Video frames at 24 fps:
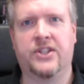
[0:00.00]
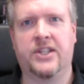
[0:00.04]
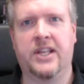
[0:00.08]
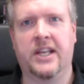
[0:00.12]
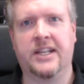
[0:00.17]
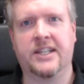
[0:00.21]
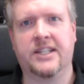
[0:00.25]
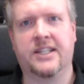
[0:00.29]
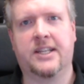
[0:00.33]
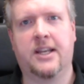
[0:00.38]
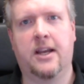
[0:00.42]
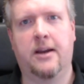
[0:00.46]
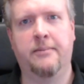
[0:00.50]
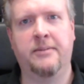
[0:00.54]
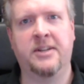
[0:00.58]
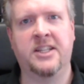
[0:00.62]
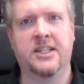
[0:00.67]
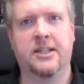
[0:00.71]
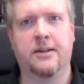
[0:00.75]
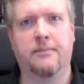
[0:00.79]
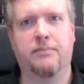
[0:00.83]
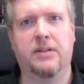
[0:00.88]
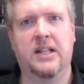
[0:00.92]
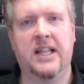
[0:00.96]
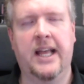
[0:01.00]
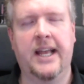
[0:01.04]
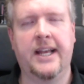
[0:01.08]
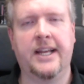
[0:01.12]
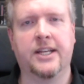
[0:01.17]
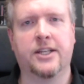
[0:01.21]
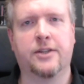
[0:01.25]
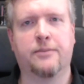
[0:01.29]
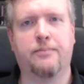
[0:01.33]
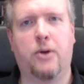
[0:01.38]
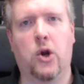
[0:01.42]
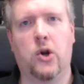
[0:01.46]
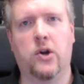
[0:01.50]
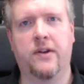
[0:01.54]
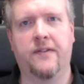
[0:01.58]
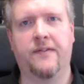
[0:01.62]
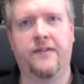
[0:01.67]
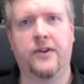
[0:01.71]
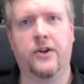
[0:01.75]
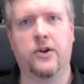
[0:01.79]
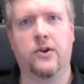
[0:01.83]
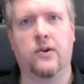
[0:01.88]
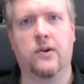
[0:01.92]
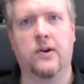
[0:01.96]
things come into play is part
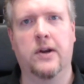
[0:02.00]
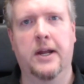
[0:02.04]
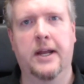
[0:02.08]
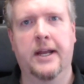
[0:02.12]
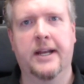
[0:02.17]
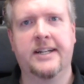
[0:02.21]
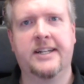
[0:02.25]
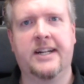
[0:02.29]
of your